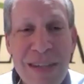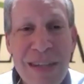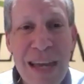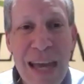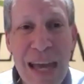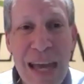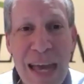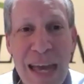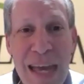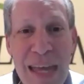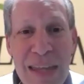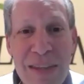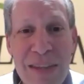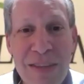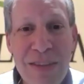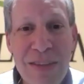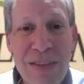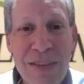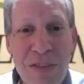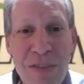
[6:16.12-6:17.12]

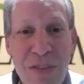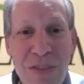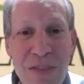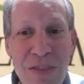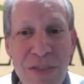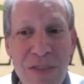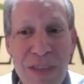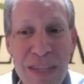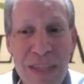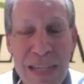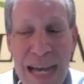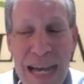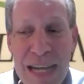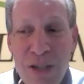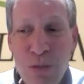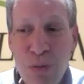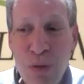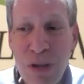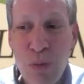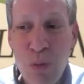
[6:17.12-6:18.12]
And the
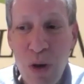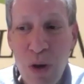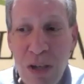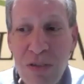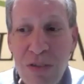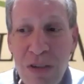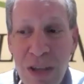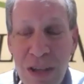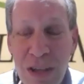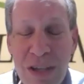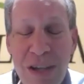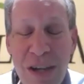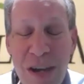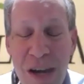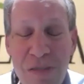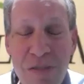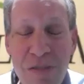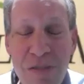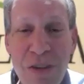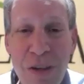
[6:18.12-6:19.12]
actuary was on the
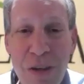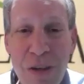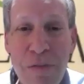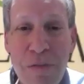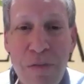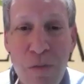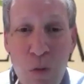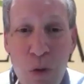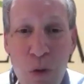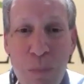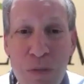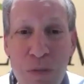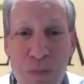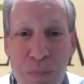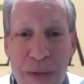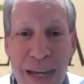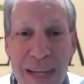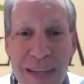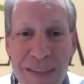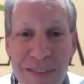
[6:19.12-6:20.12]
cover of Forbes
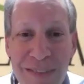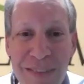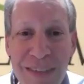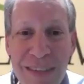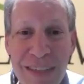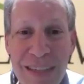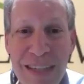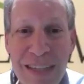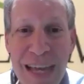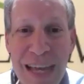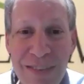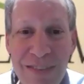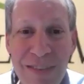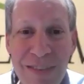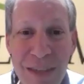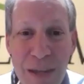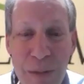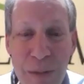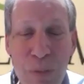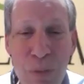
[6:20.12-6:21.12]
magazine as
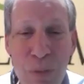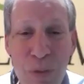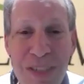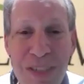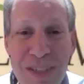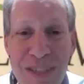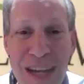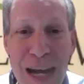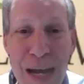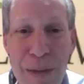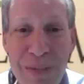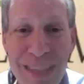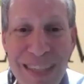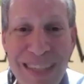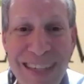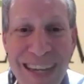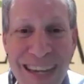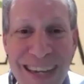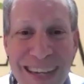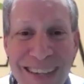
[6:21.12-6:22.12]
the #1 job in the
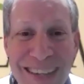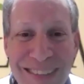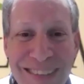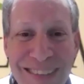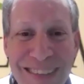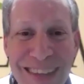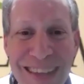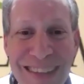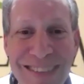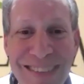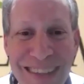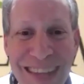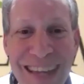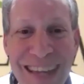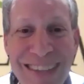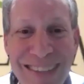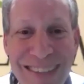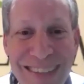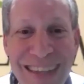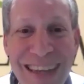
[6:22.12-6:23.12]
United States in
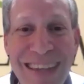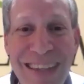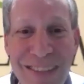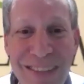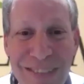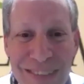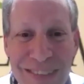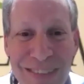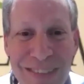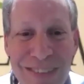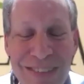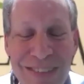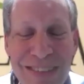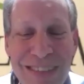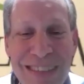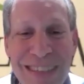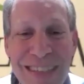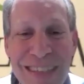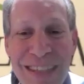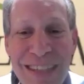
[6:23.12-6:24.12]
1992.
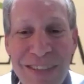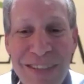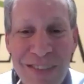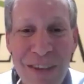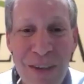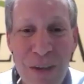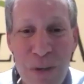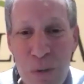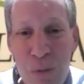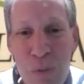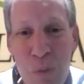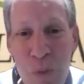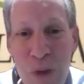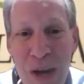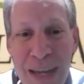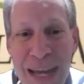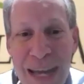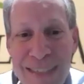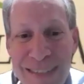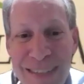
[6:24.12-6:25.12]
So
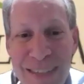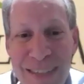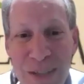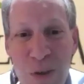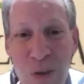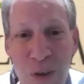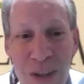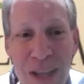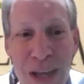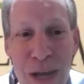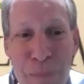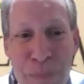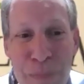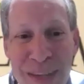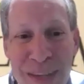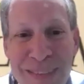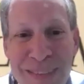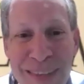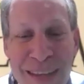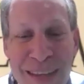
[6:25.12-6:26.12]
when I did call up
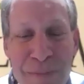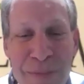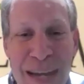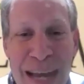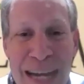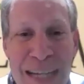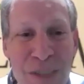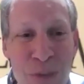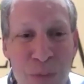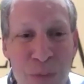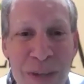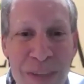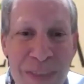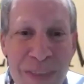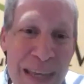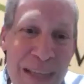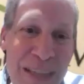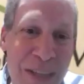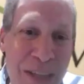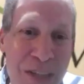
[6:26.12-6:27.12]
and say I'm an actuary,
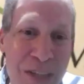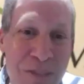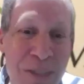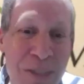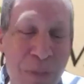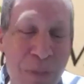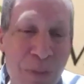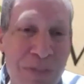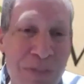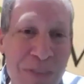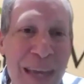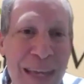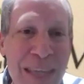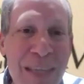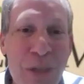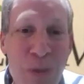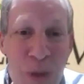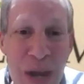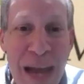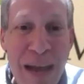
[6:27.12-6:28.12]
they literally were
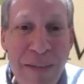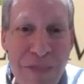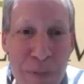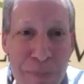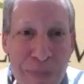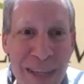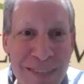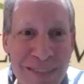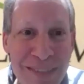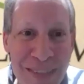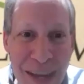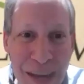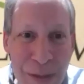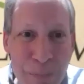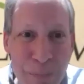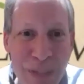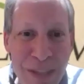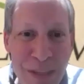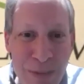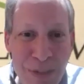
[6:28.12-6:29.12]
saying, you have the best
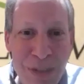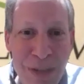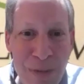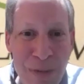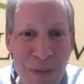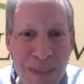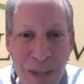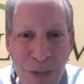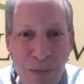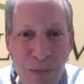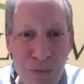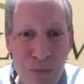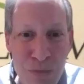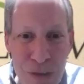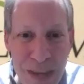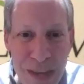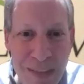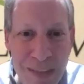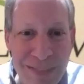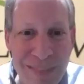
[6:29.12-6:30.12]
job. What are you doing? Low
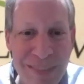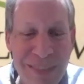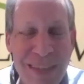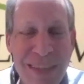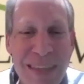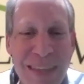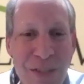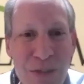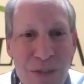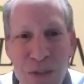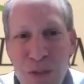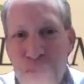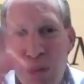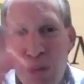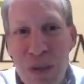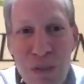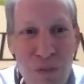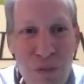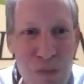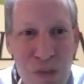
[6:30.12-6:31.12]
stress. You just
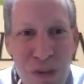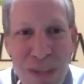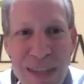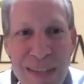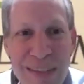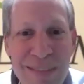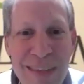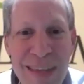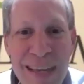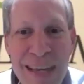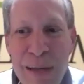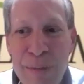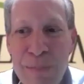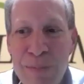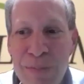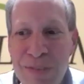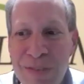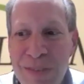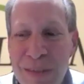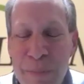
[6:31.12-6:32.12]
went through all the
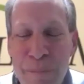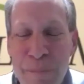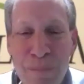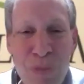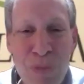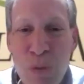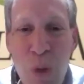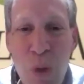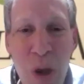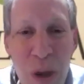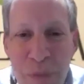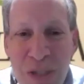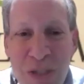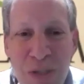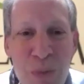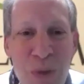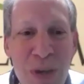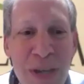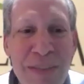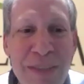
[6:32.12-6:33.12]
exams. Why would
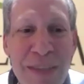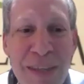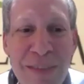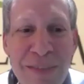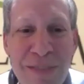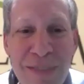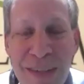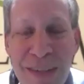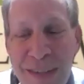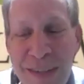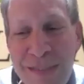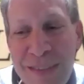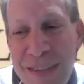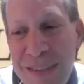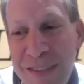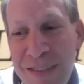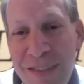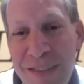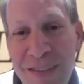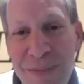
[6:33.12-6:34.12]
you want this? And I said,
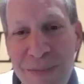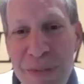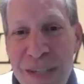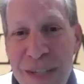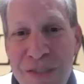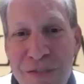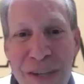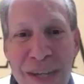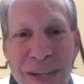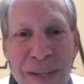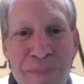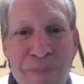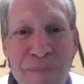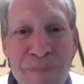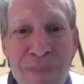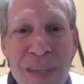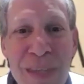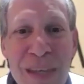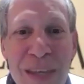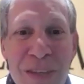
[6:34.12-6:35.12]
because it's my dream.
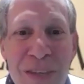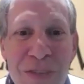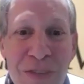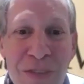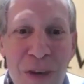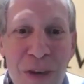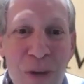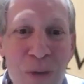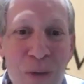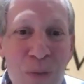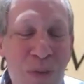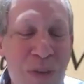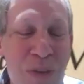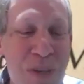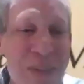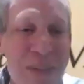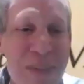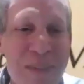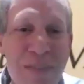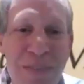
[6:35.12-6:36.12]
So
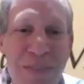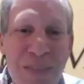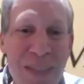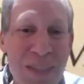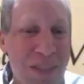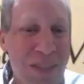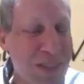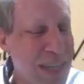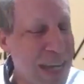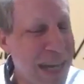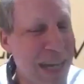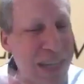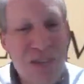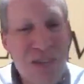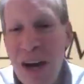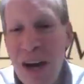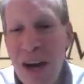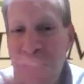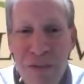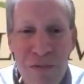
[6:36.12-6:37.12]
got a
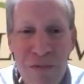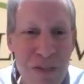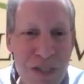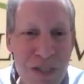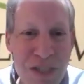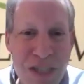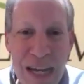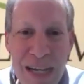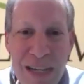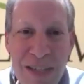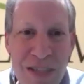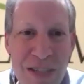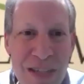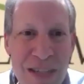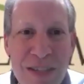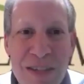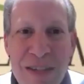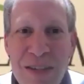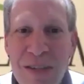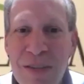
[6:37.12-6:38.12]
ton of
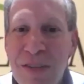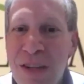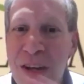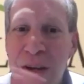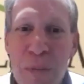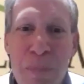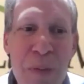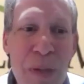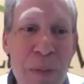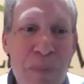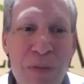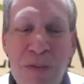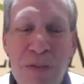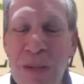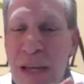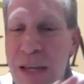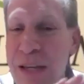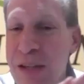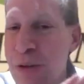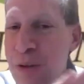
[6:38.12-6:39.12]
rejection. Ton of people
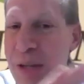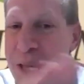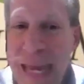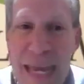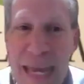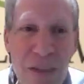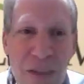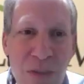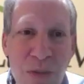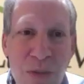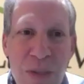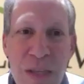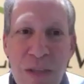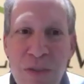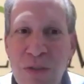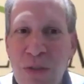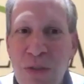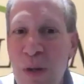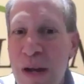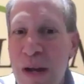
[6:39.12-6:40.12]
said, you can't do
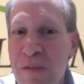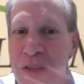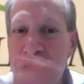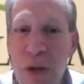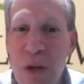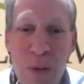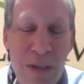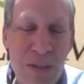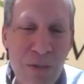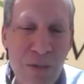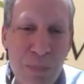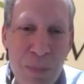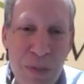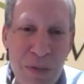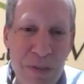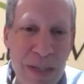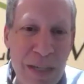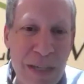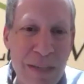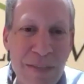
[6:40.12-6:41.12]
this. You have no
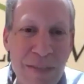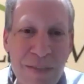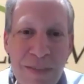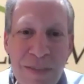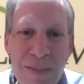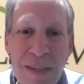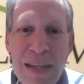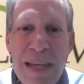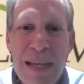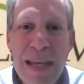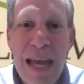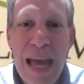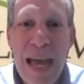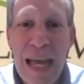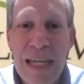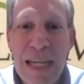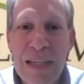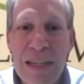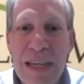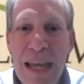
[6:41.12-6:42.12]
experience
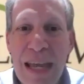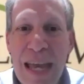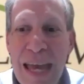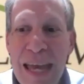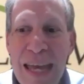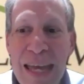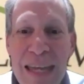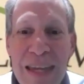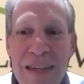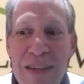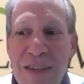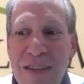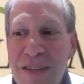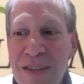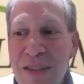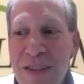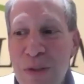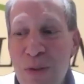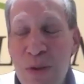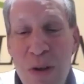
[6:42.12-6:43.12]
and
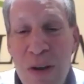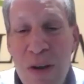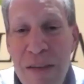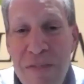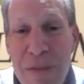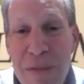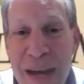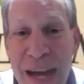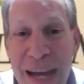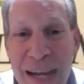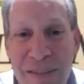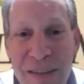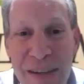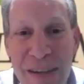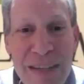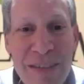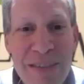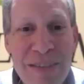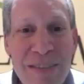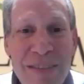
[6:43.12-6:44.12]
you don't have the
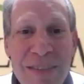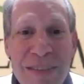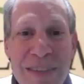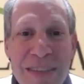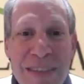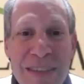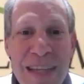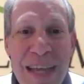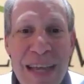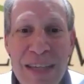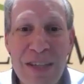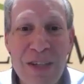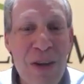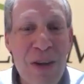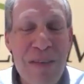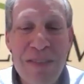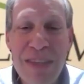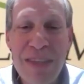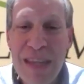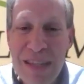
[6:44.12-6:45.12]
background and you don't
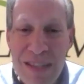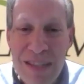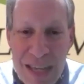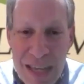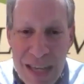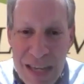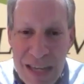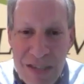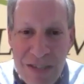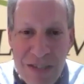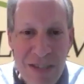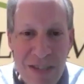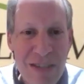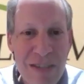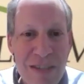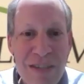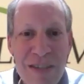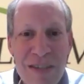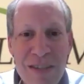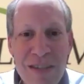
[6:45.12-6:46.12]
have the
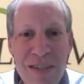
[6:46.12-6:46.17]
education.